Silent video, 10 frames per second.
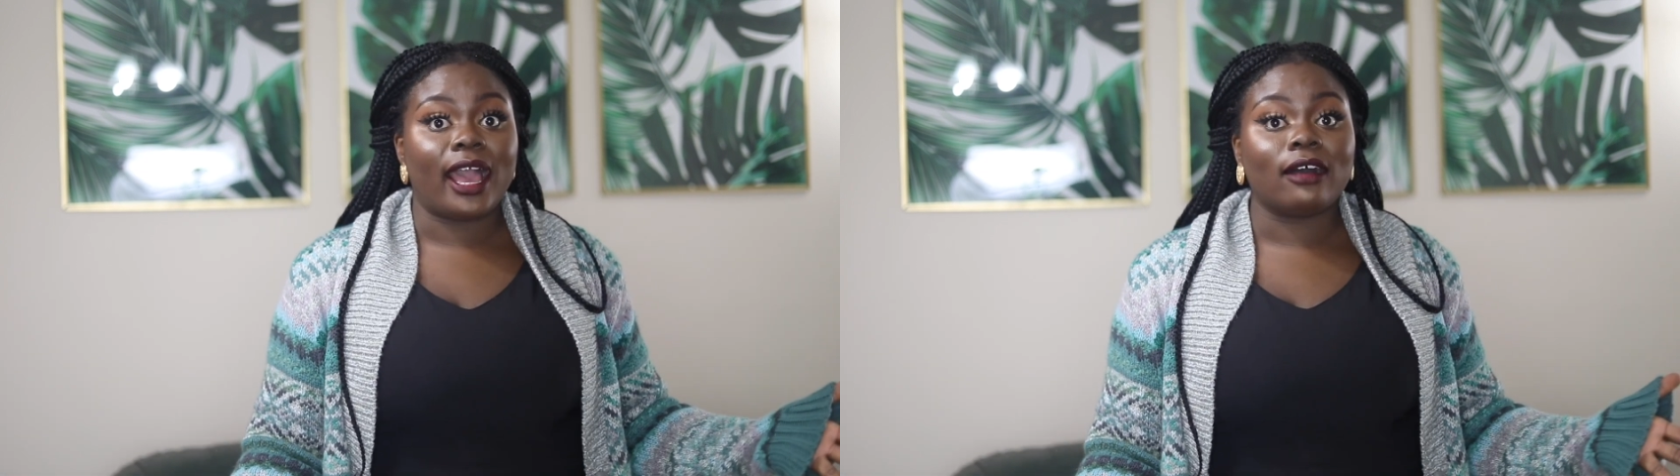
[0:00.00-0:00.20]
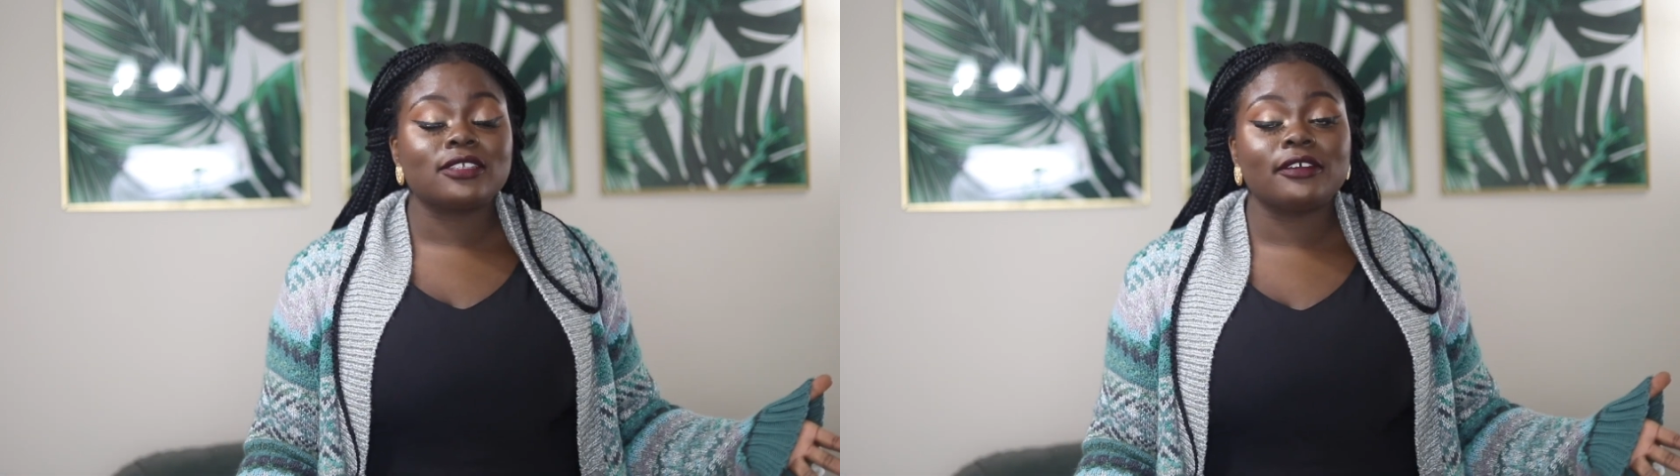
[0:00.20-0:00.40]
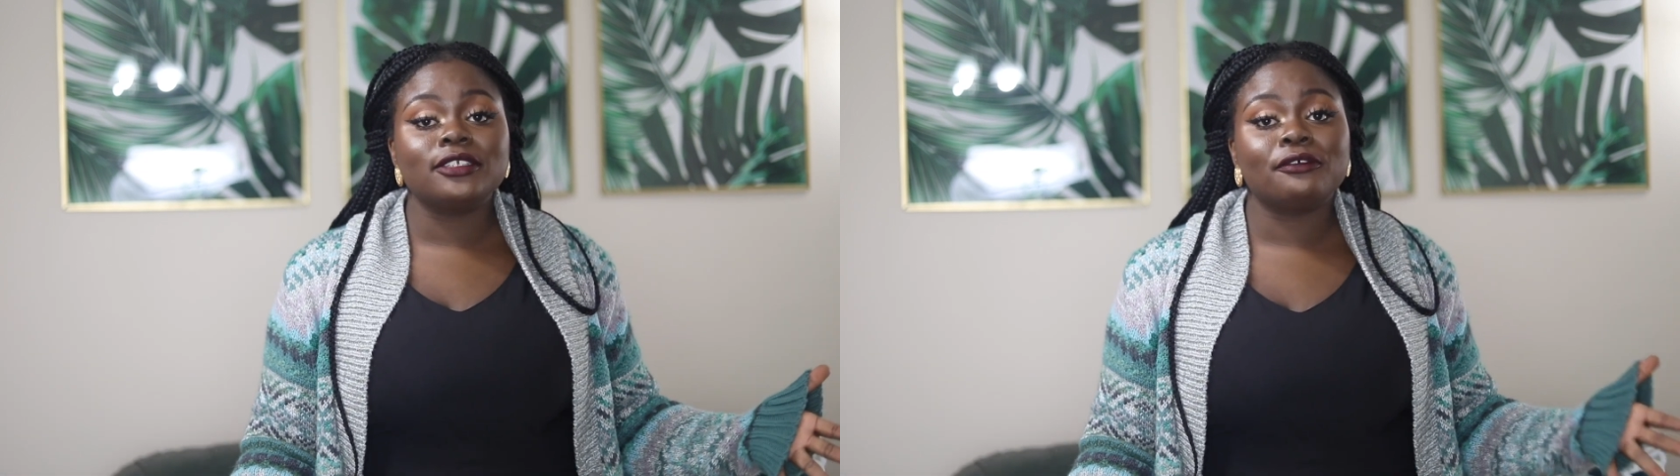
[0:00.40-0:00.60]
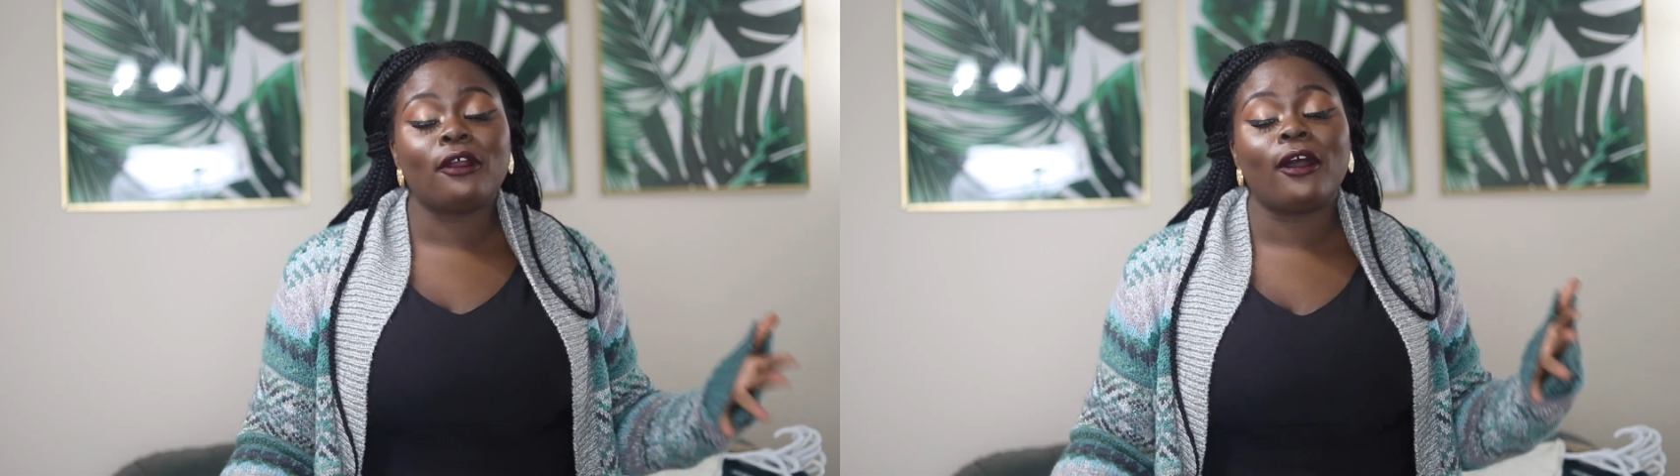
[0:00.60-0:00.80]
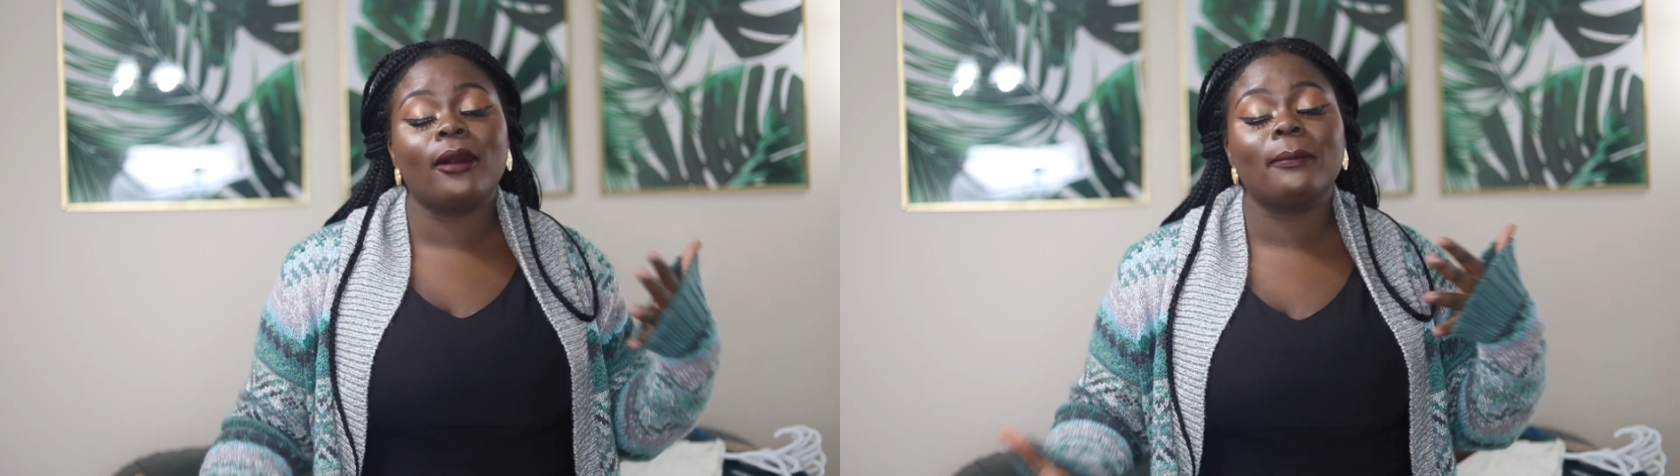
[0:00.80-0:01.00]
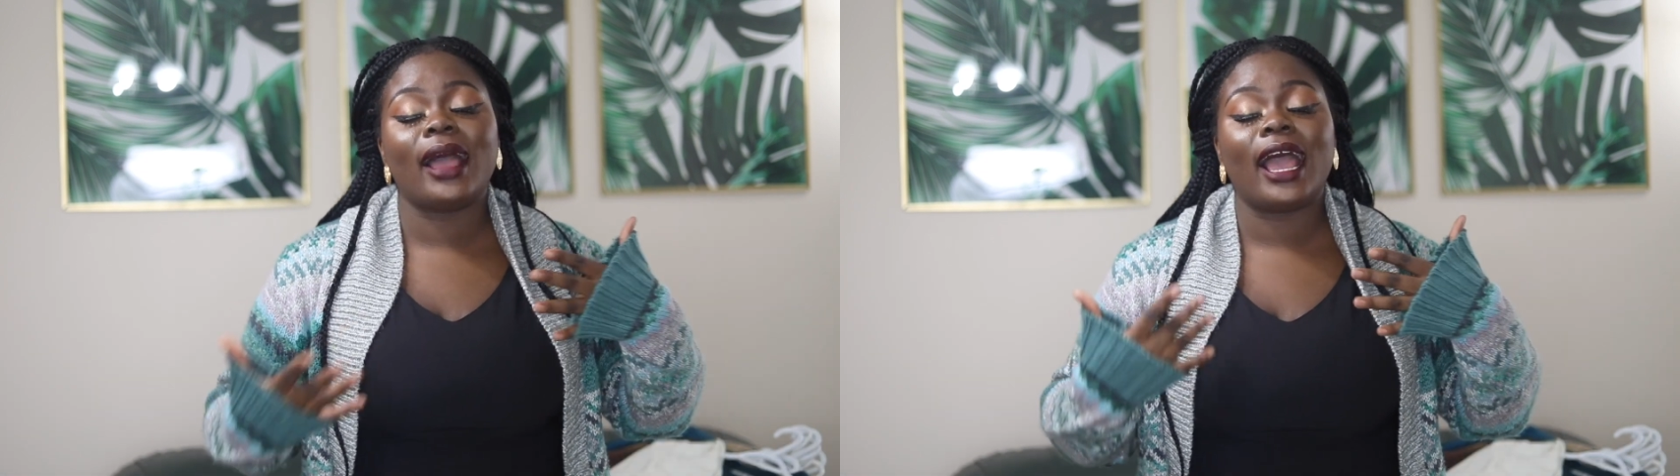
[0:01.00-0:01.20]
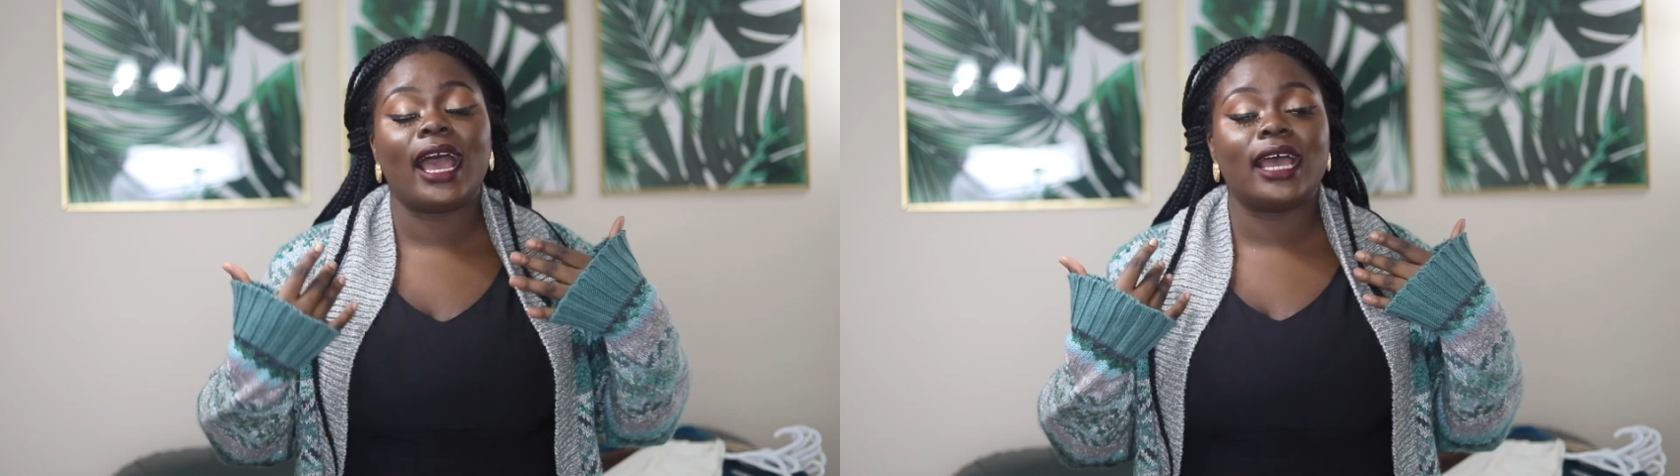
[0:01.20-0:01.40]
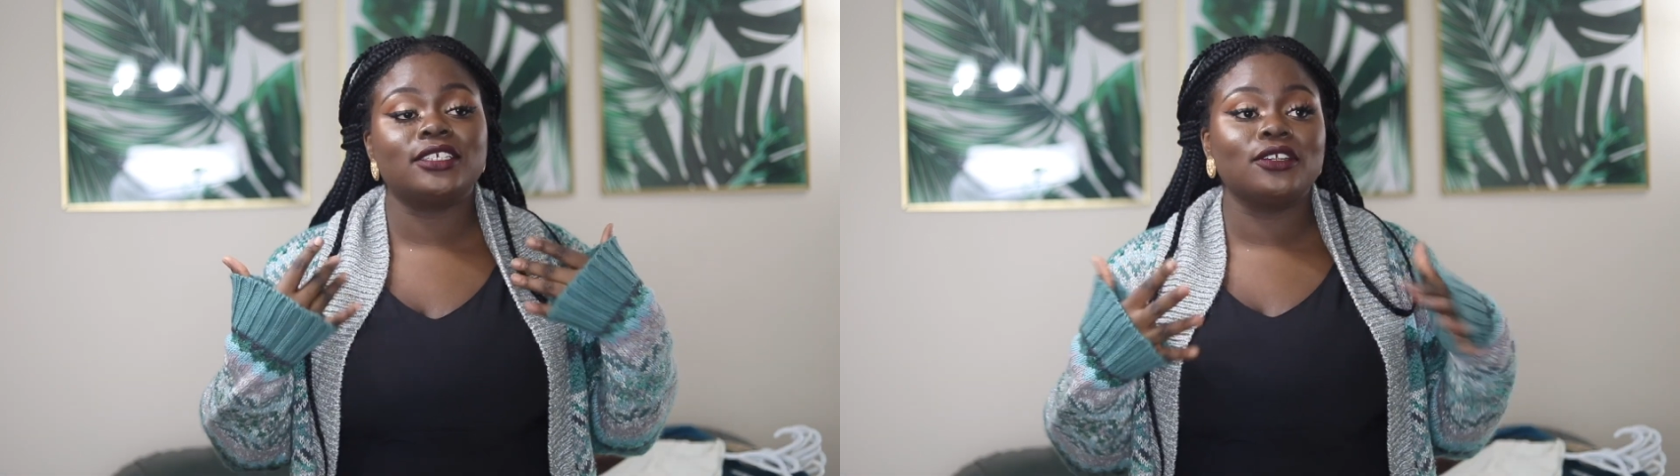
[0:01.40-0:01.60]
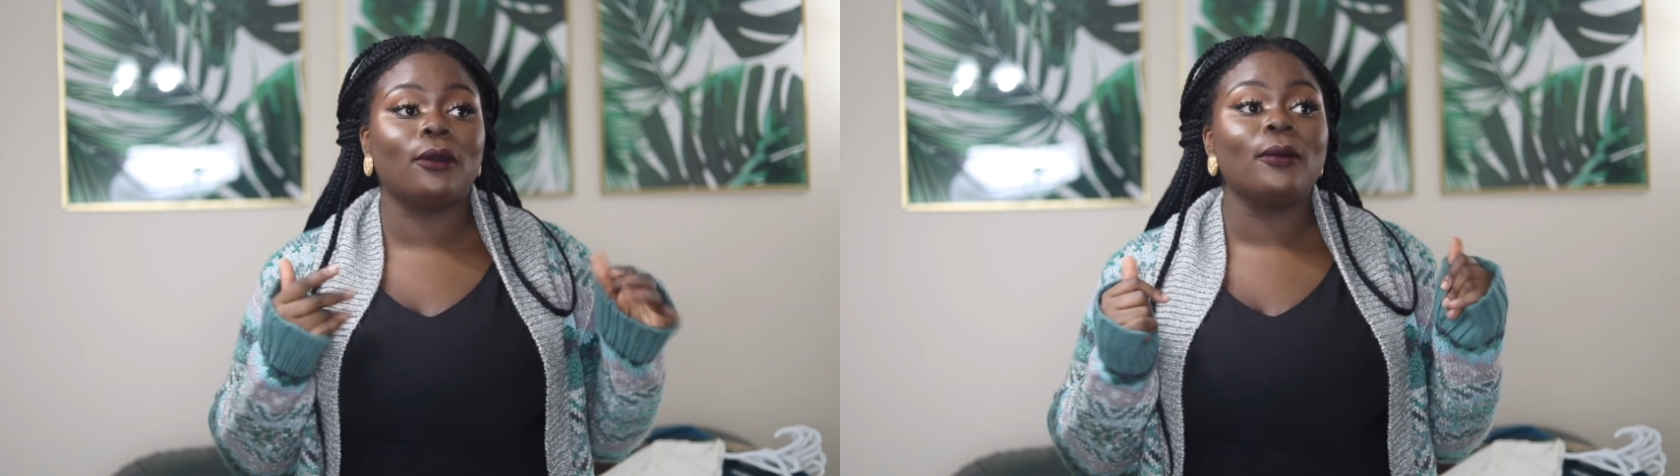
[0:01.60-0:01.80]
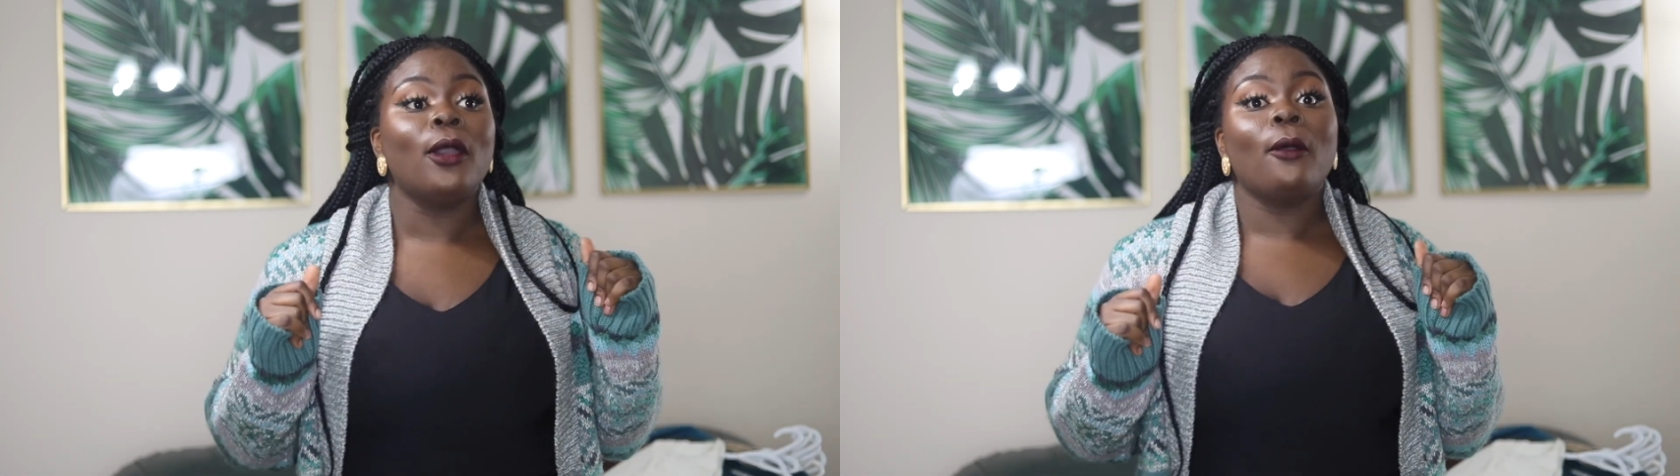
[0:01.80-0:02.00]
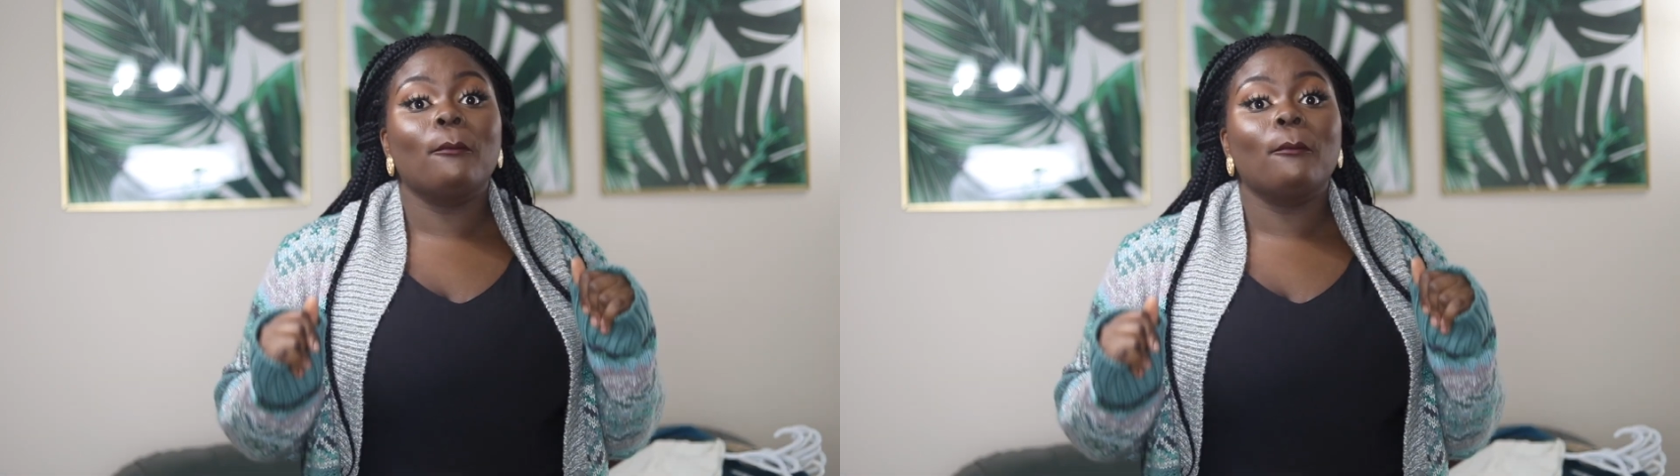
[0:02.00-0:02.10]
outfits from, and you know,